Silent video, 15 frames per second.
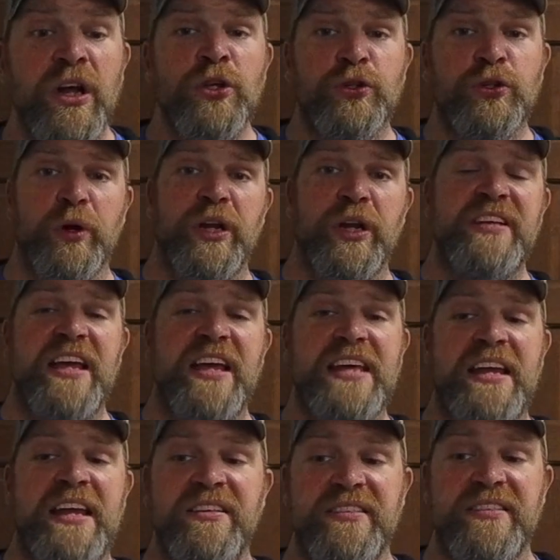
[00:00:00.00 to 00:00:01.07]
So we're going to take
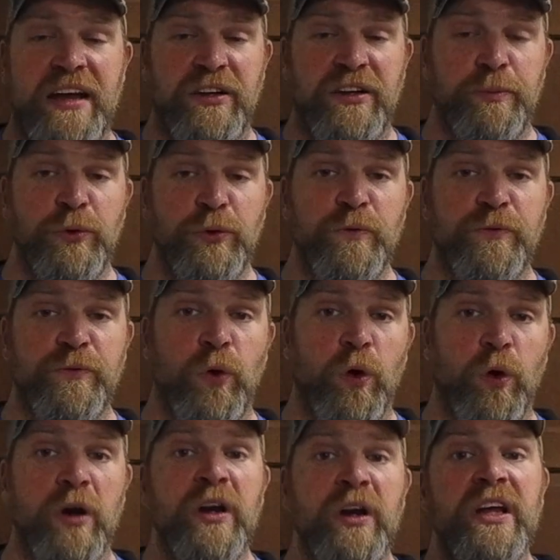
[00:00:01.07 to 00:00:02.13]
that knee down to the blue
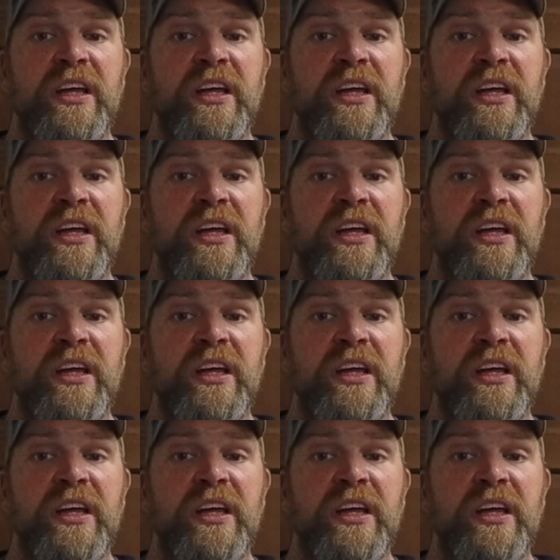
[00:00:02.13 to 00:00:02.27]
floor,